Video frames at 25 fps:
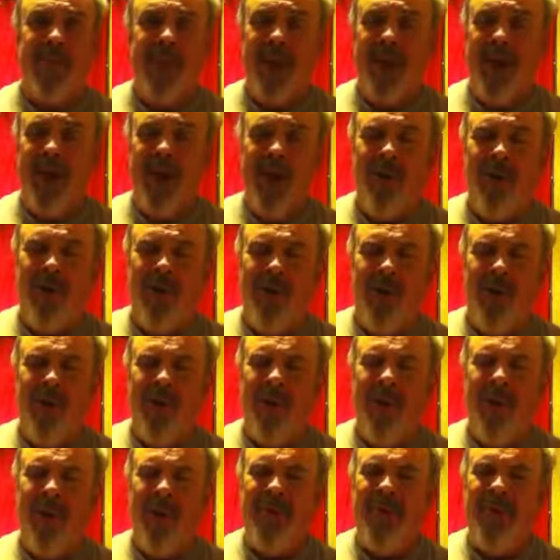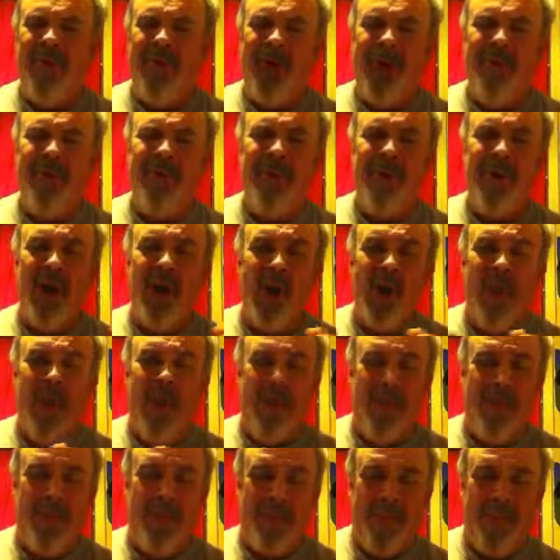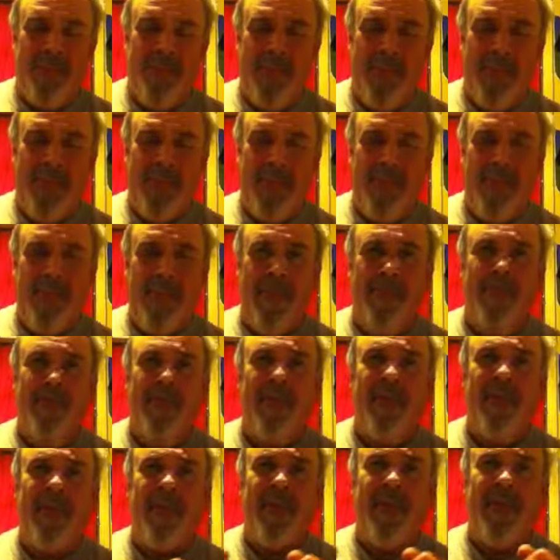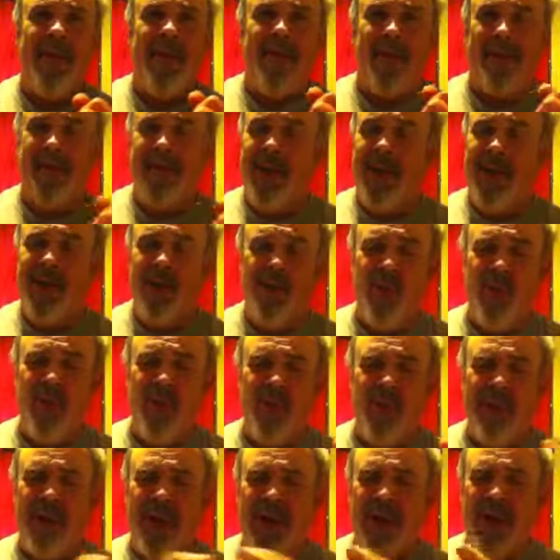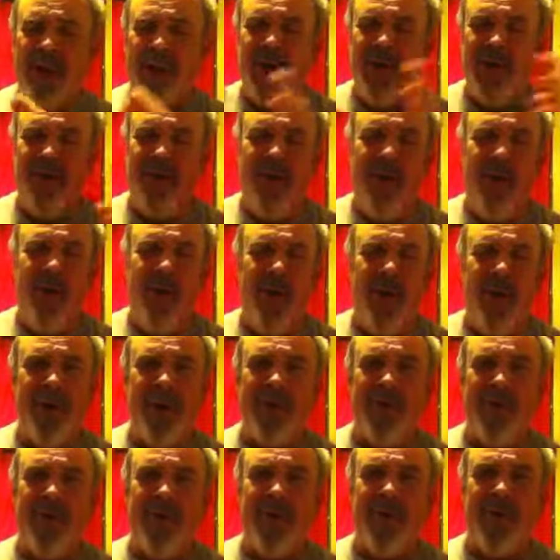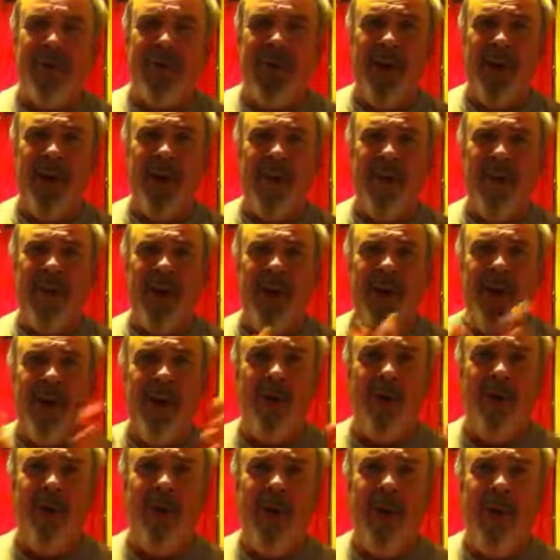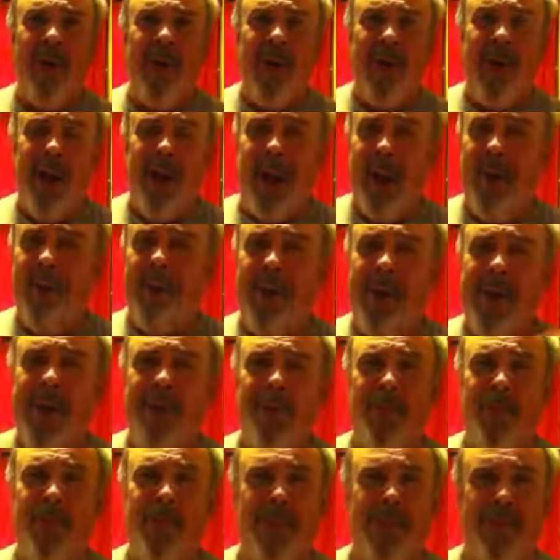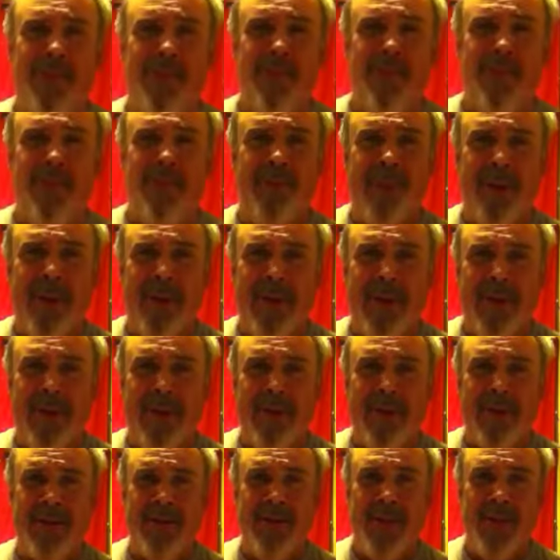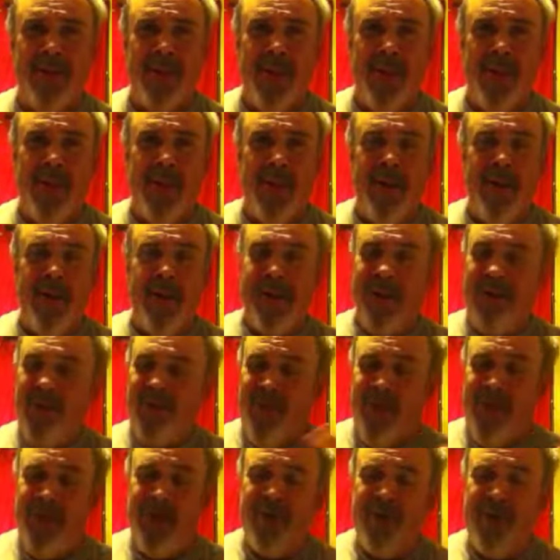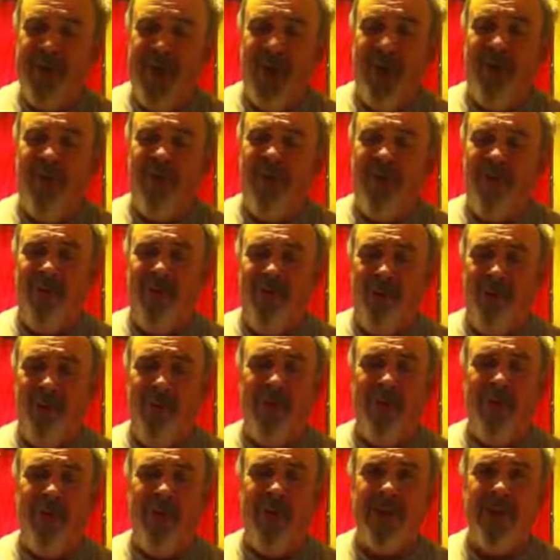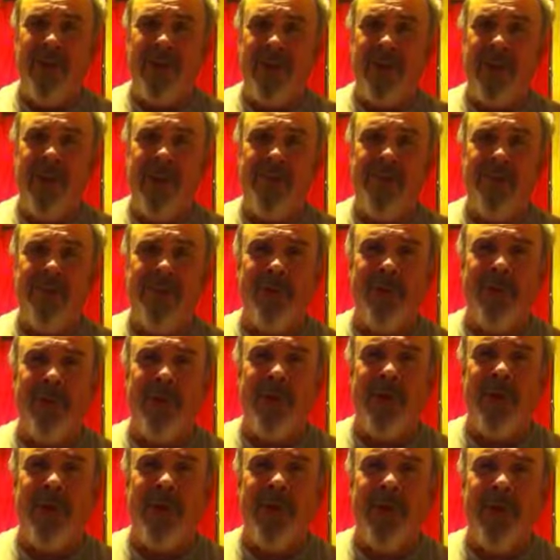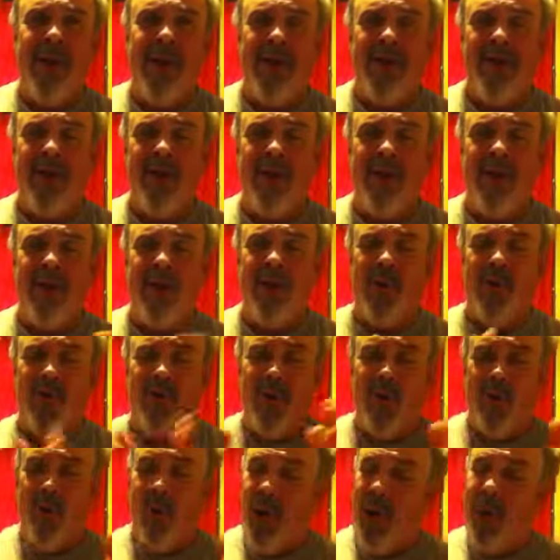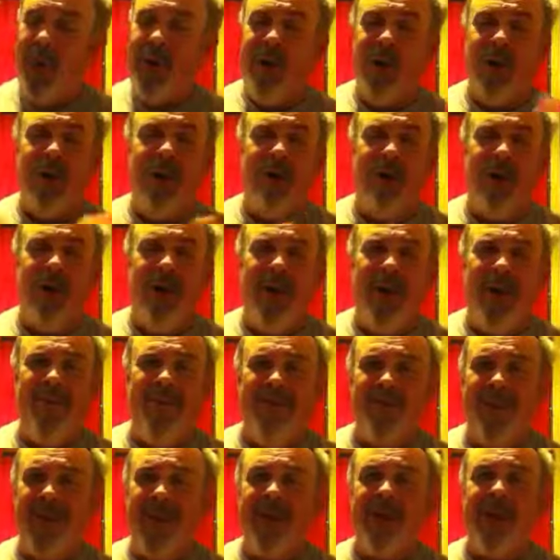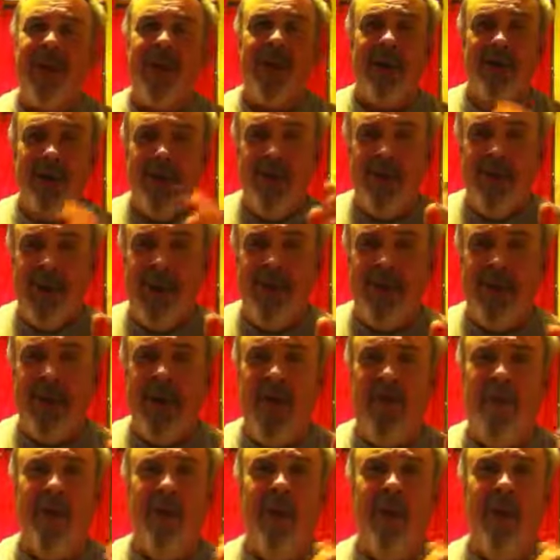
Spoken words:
all men would come to know Him. It's not His will that any should perish on this planet, but that all people would come to repentance. So first off, in order for this scripture to work in your life, is you have to have a